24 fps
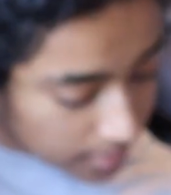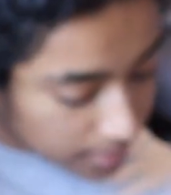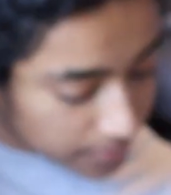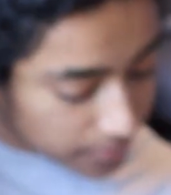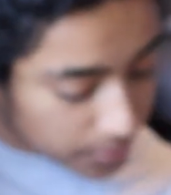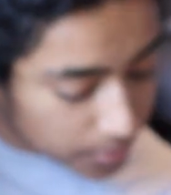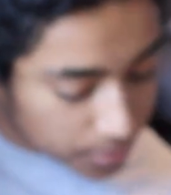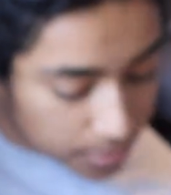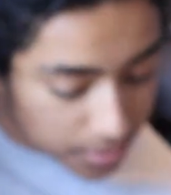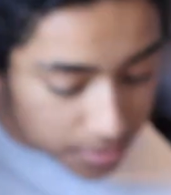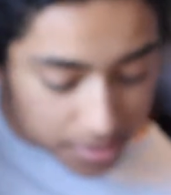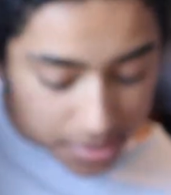
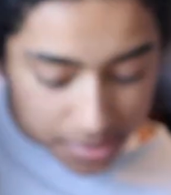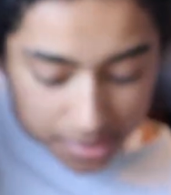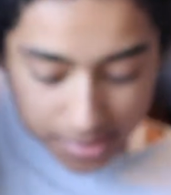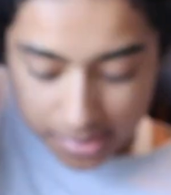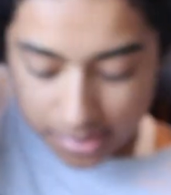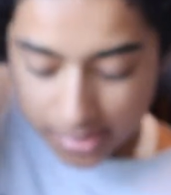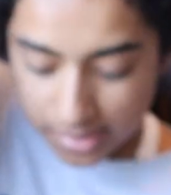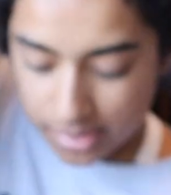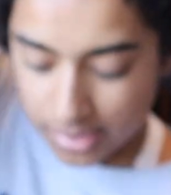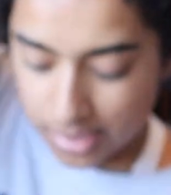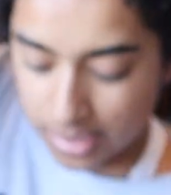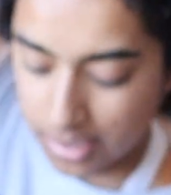Of
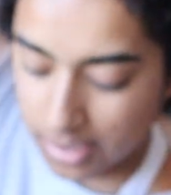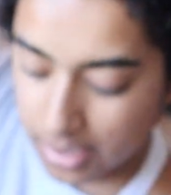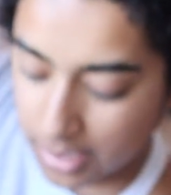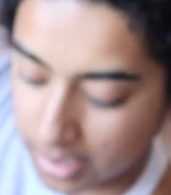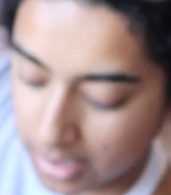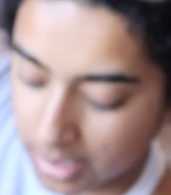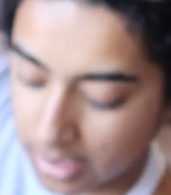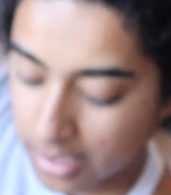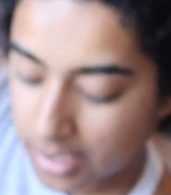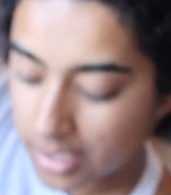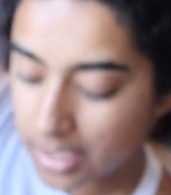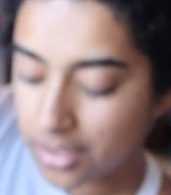course,
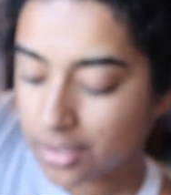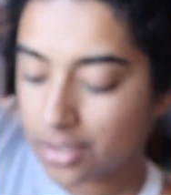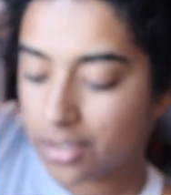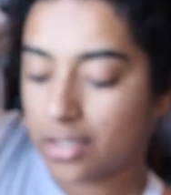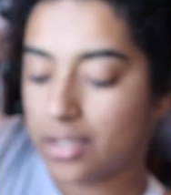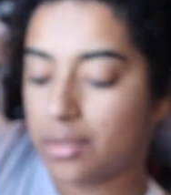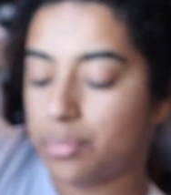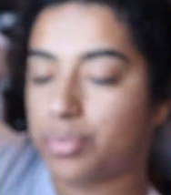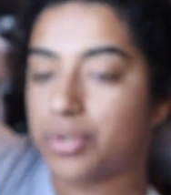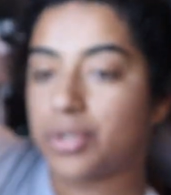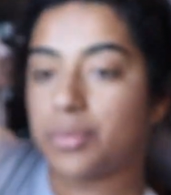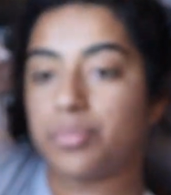an
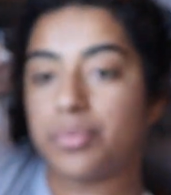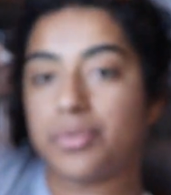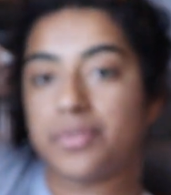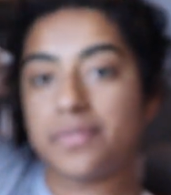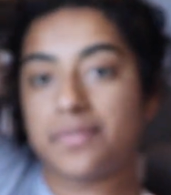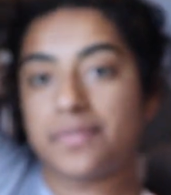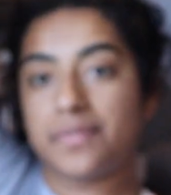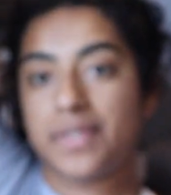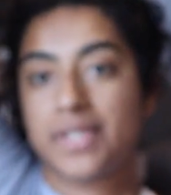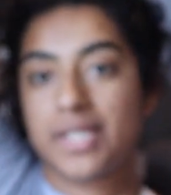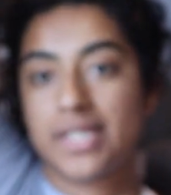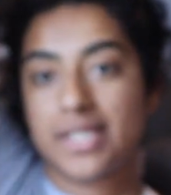all purple
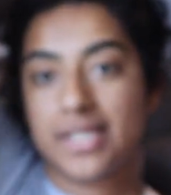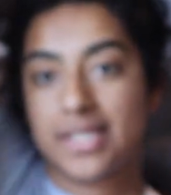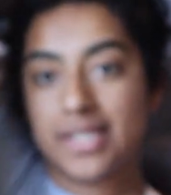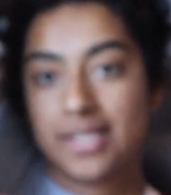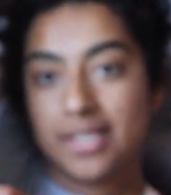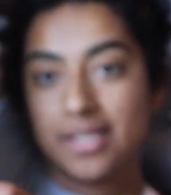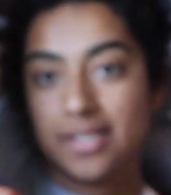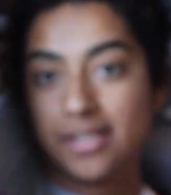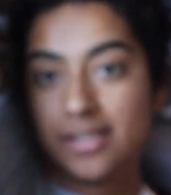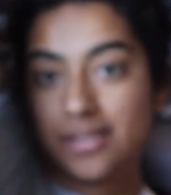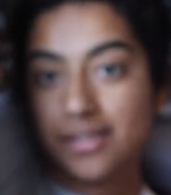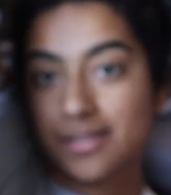
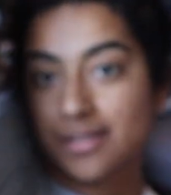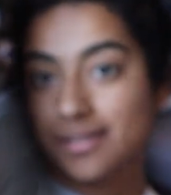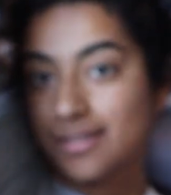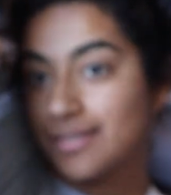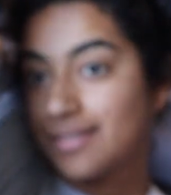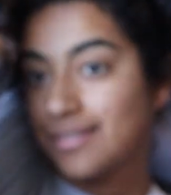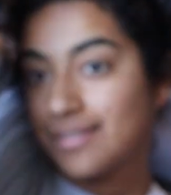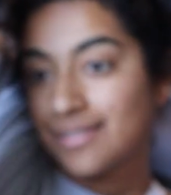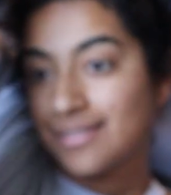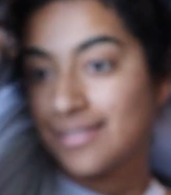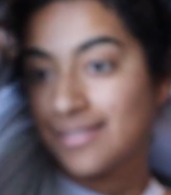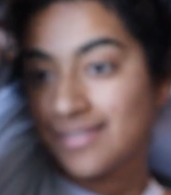fit.
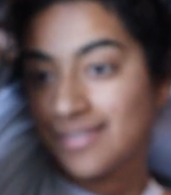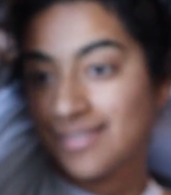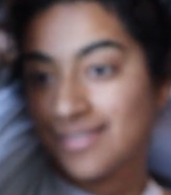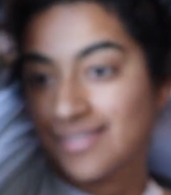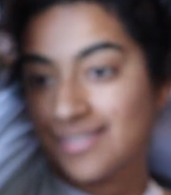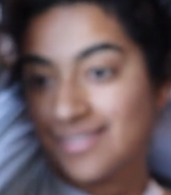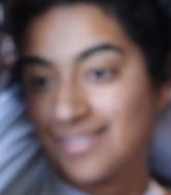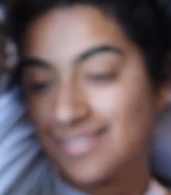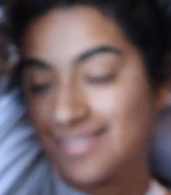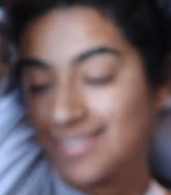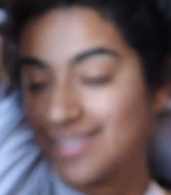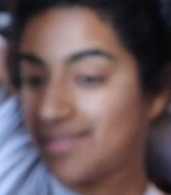
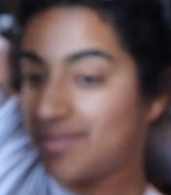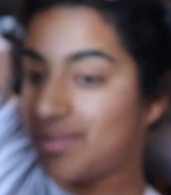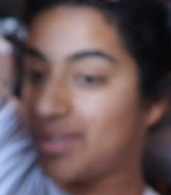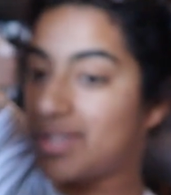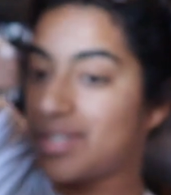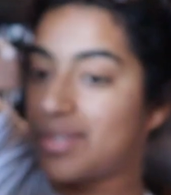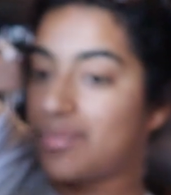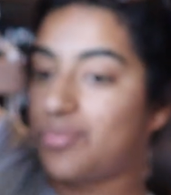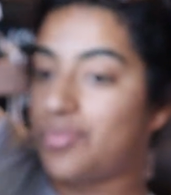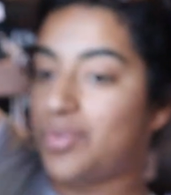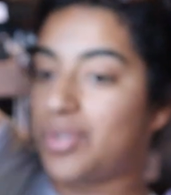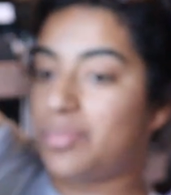If you
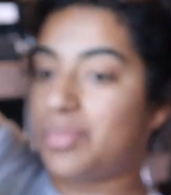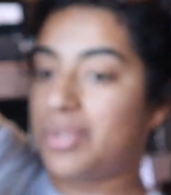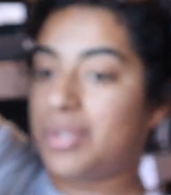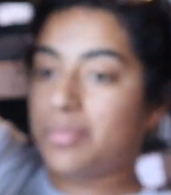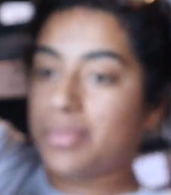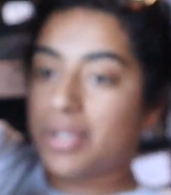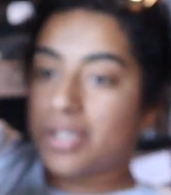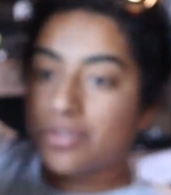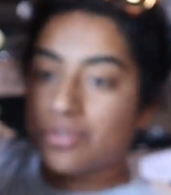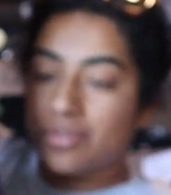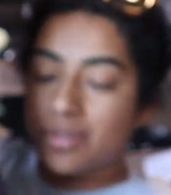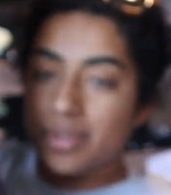guys want to be
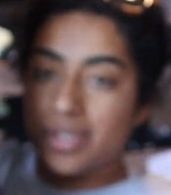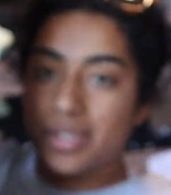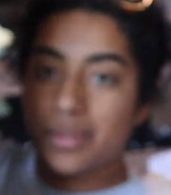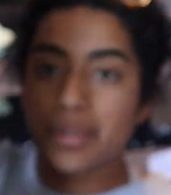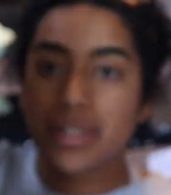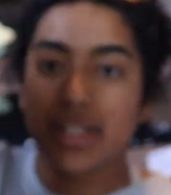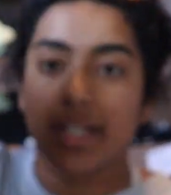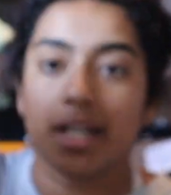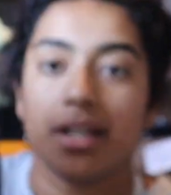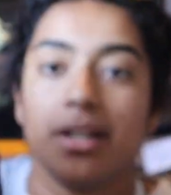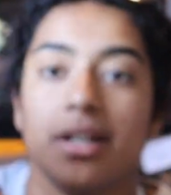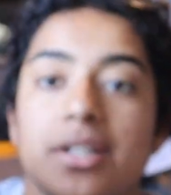
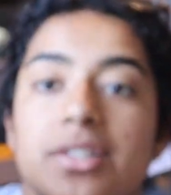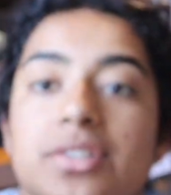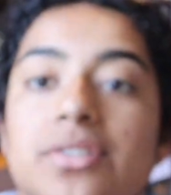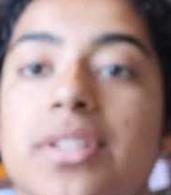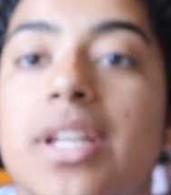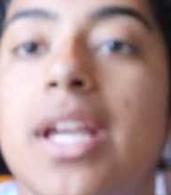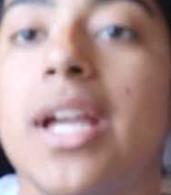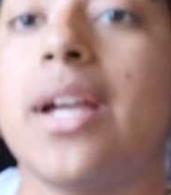monochromatic, I actually